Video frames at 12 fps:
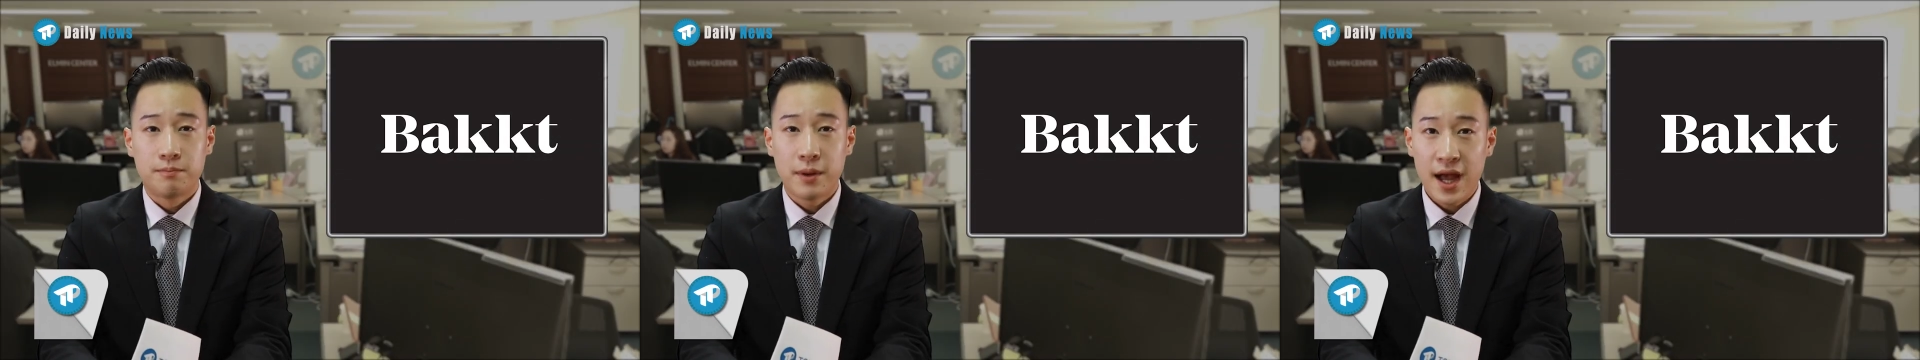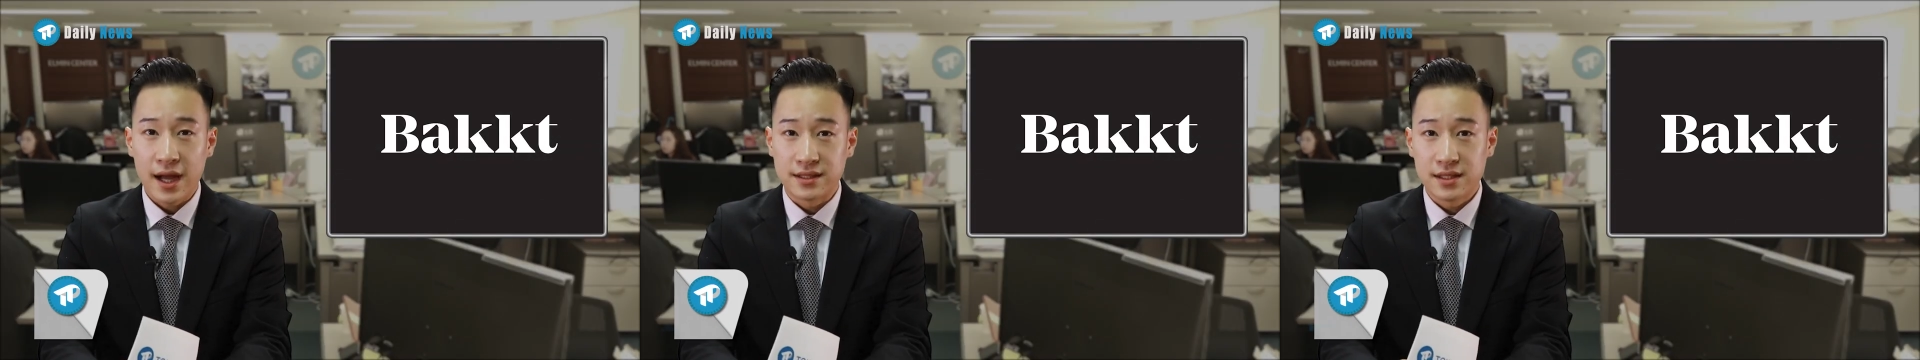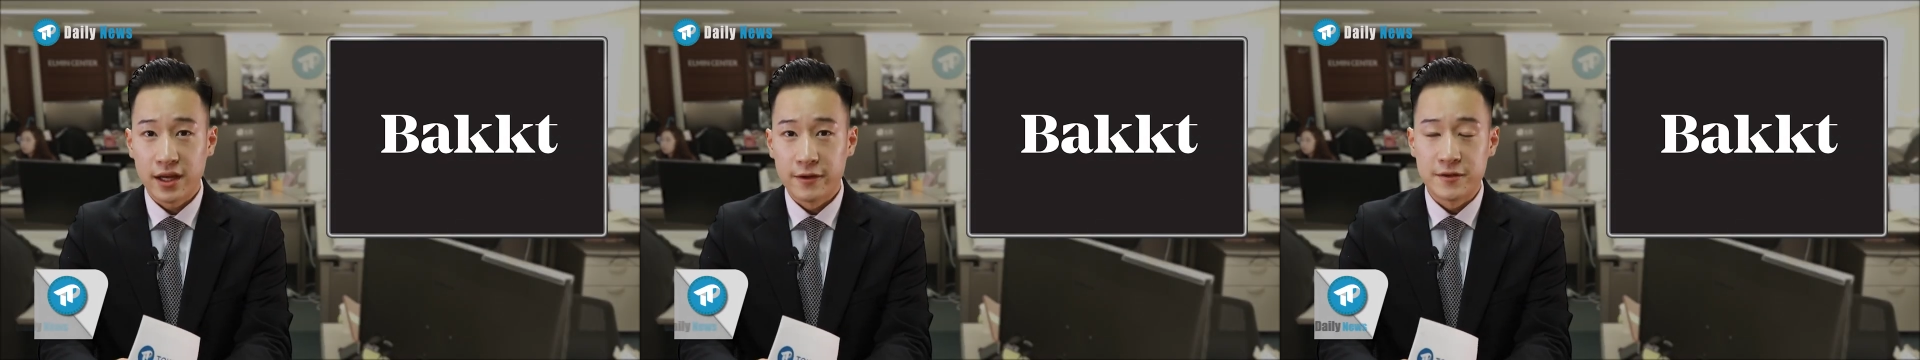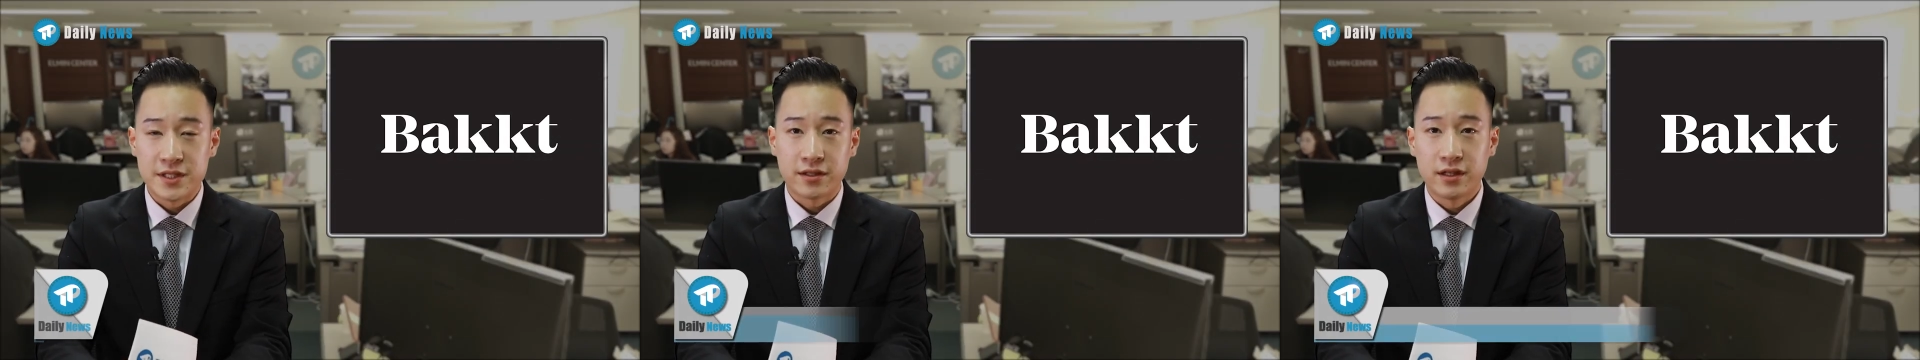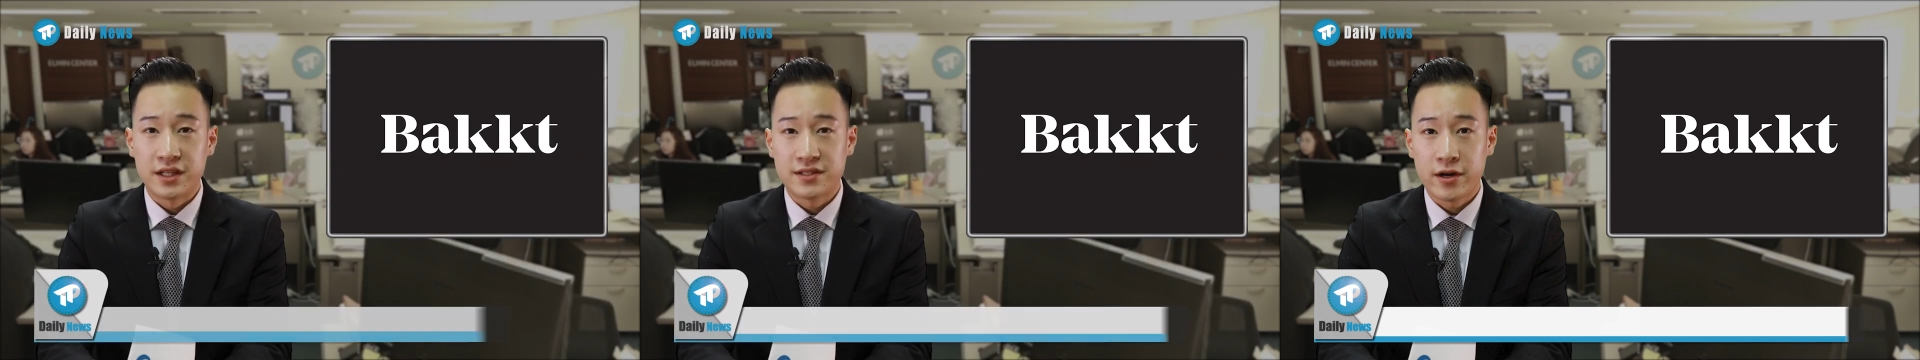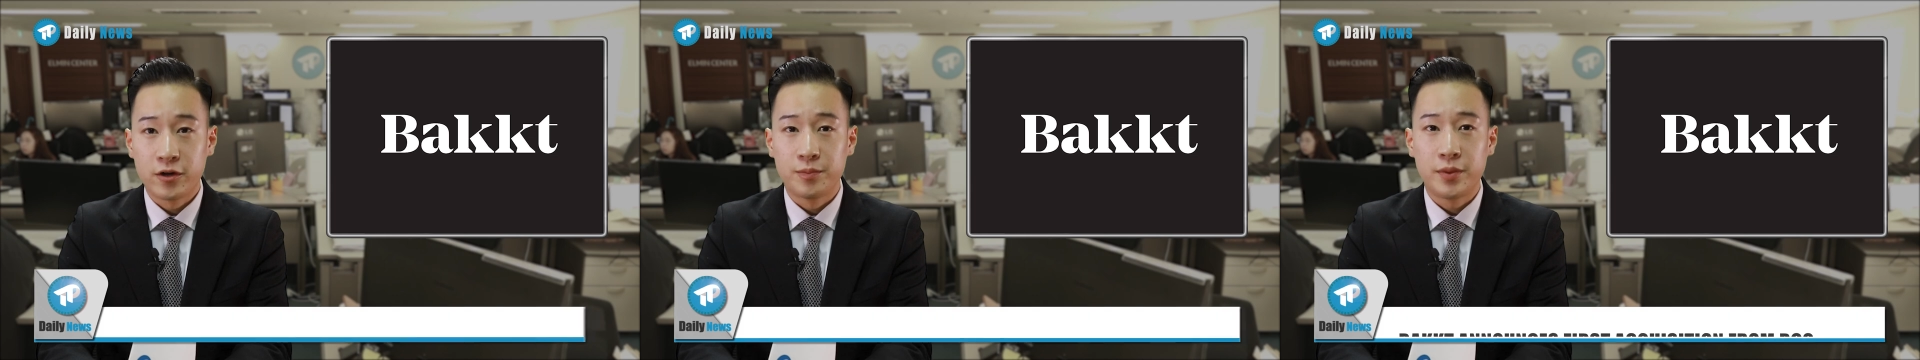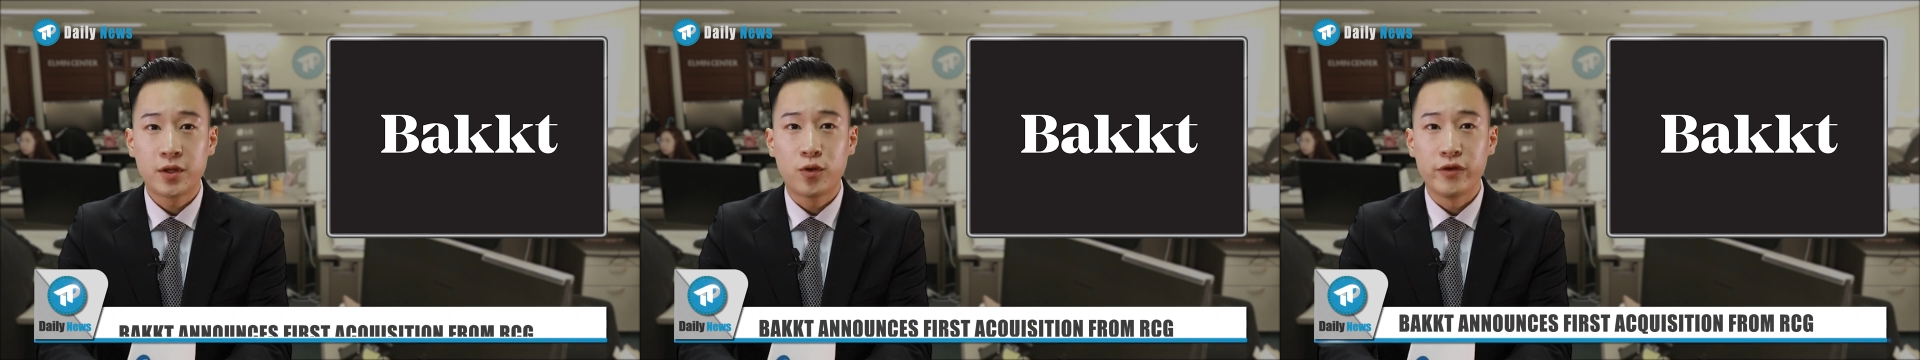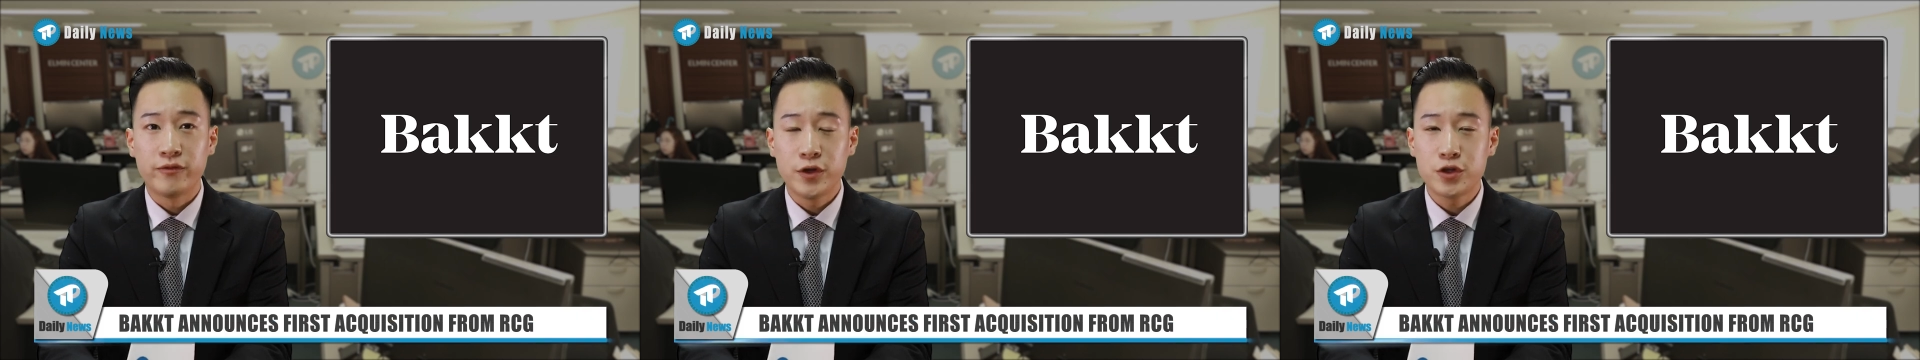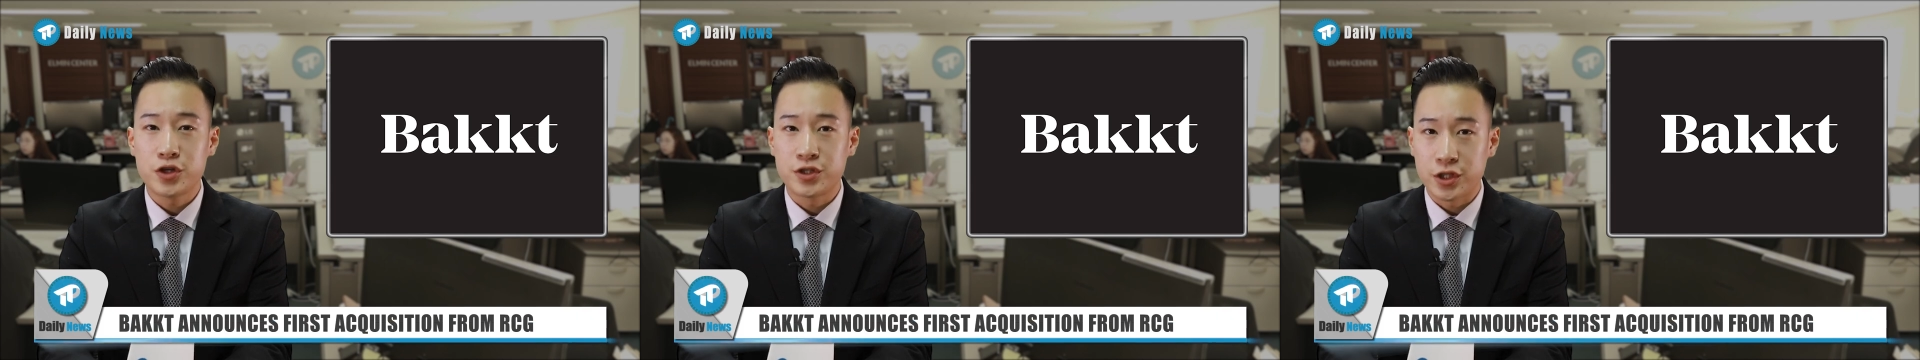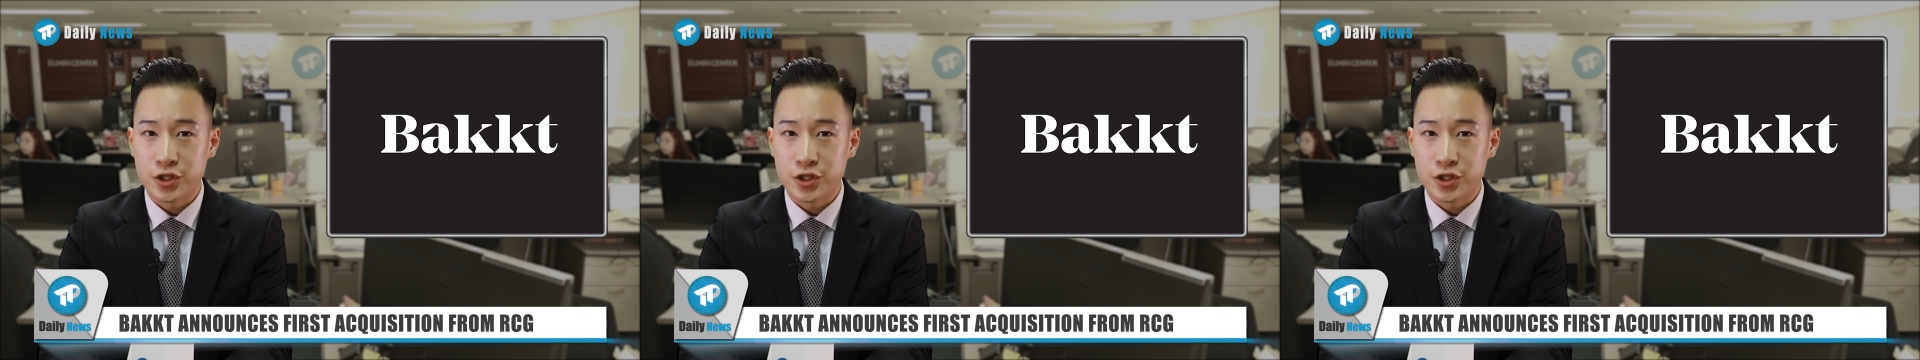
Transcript: BAKKT, a physically settled Bitcoin futures